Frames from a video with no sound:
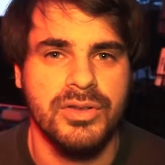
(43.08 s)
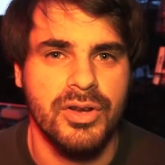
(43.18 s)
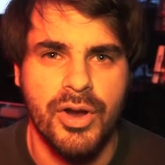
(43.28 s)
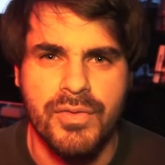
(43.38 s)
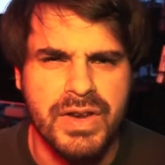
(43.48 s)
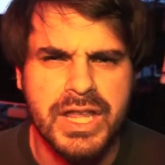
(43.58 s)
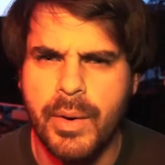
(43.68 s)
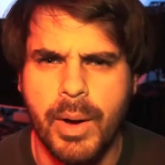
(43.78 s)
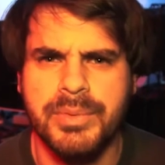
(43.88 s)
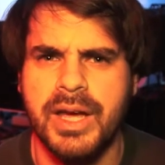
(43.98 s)
so no video
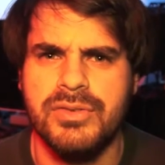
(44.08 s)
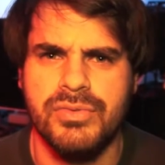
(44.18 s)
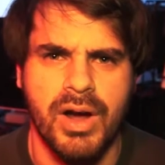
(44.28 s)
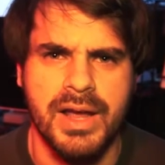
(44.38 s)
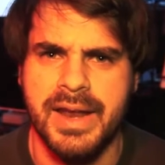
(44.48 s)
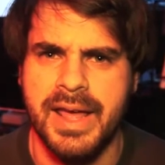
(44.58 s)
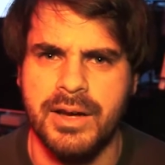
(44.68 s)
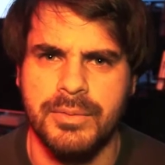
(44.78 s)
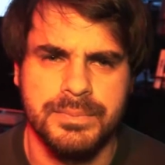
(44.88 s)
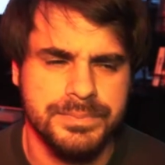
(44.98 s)
updates right
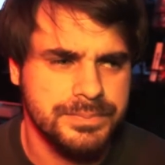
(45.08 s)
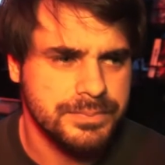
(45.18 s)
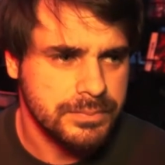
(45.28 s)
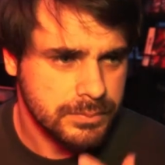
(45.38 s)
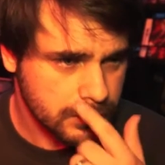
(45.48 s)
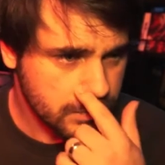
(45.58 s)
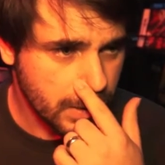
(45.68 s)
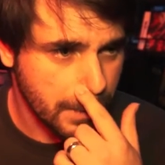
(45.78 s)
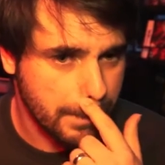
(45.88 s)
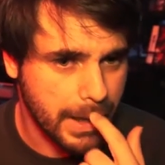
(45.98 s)
now.
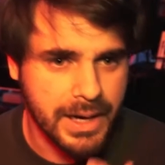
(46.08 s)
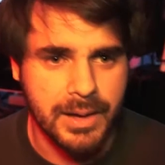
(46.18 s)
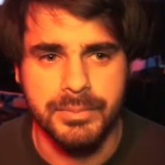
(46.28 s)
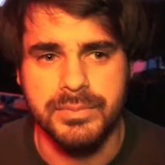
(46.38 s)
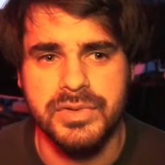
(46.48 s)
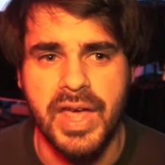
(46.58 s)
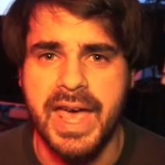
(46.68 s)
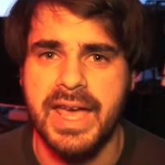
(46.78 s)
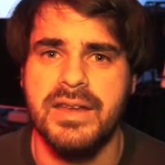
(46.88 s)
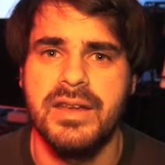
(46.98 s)
But
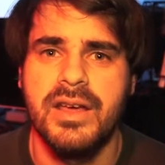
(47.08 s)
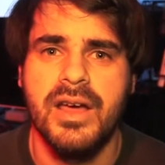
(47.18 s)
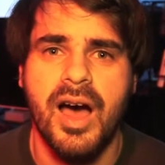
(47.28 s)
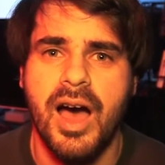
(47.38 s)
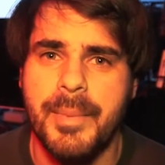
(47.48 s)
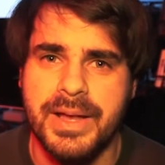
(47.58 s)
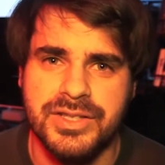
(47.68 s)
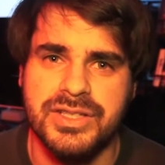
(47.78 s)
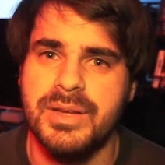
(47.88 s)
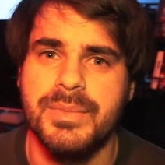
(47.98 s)
Dan, I
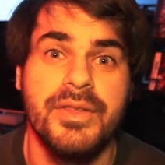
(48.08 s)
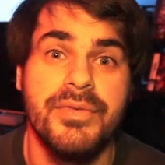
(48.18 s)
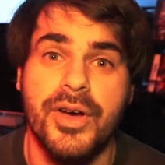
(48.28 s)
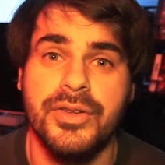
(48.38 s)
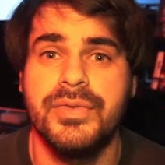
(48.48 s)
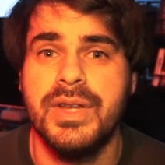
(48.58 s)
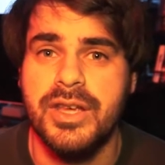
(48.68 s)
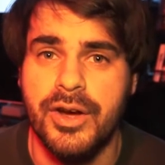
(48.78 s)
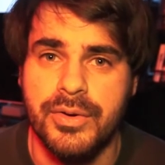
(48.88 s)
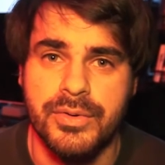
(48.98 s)
mentioned him in the first
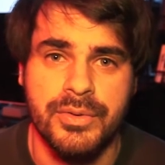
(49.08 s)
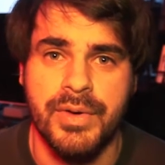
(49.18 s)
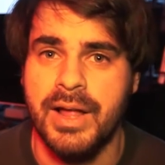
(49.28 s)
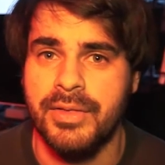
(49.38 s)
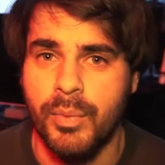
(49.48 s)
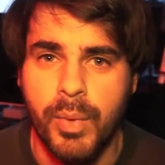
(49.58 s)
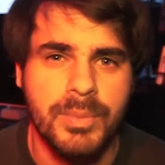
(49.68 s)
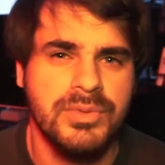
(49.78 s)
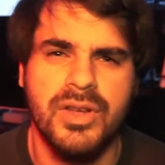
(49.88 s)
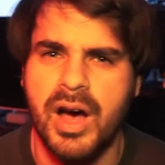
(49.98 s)
video around the
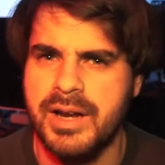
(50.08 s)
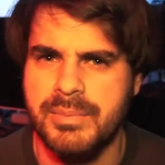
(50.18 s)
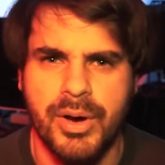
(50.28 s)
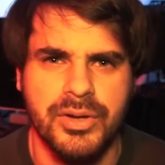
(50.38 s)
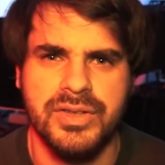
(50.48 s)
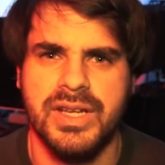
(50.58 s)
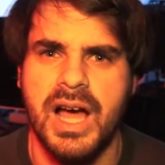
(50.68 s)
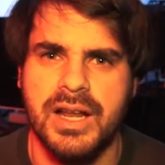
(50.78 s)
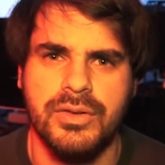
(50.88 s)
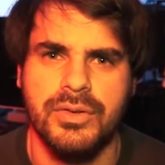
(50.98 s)
website and posting
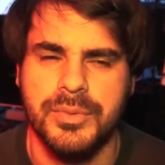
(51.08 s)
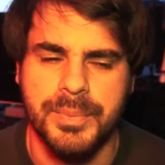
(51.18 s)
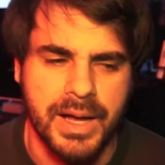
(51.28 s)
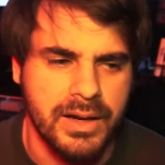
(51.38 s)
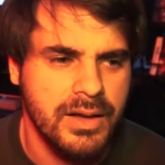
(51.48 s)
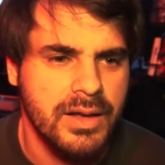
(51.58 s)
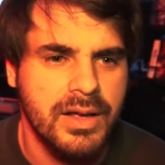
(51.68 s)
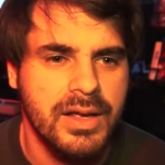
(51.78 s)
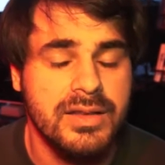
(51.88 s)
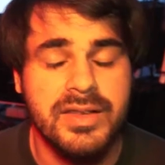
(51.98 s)
articles, but
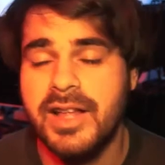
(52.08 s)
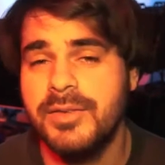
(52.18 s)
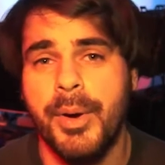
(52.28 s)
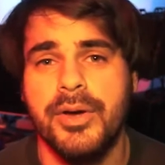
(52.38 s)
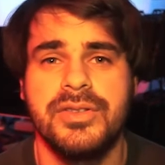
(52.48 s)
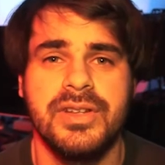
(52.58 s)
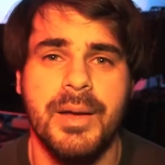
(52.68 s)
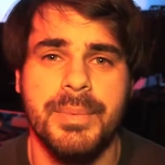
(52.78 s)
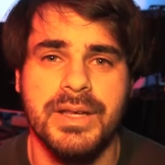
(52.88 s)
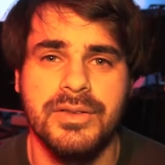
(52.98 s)
Dan's posted
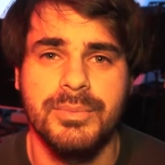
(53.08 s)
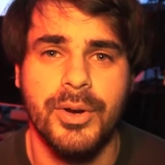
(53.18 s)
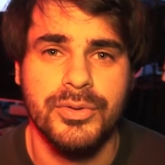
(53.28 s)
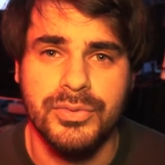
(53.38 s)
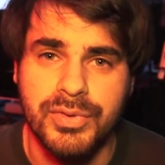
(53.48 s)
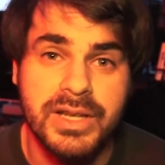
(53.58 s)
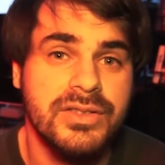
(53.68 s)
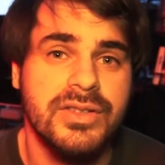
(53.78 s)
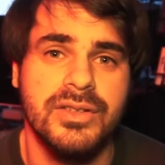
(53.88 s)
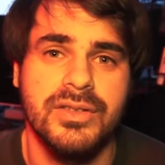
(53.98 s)
up his most
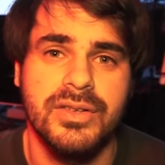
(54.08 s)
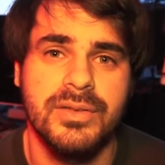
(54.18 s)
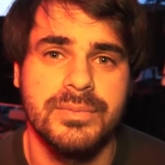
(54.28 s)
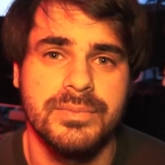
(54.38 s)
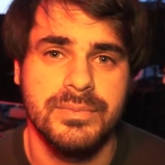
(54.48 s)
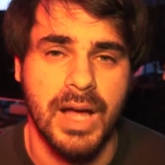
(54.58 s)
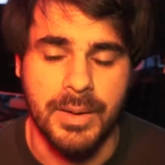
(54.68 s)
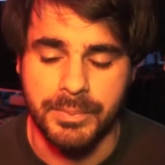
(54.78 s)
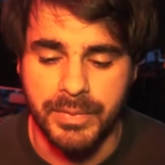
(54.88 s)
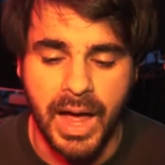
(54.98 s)
recent
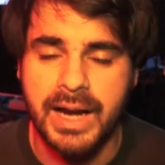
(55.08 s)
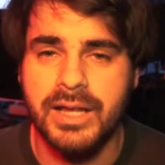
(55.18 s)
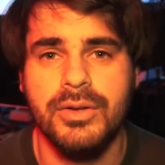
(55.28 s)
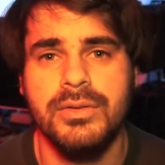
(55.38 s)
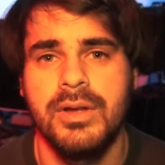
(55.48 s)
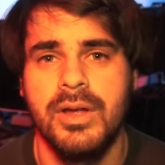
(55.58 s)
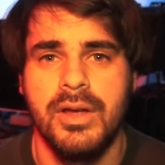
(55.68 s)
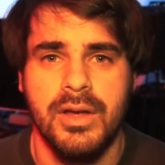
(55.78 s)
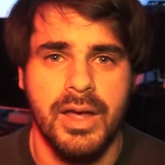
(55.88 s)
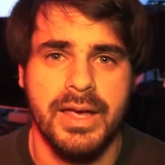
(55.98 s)
article.
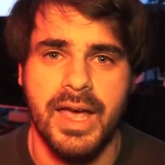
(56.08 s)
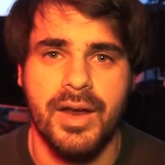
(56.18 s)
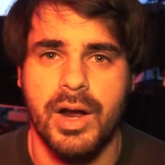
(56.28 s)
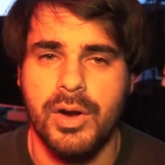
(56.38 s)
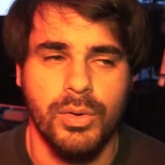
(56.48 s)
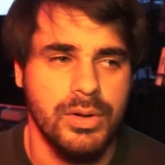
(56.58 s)
Again, I call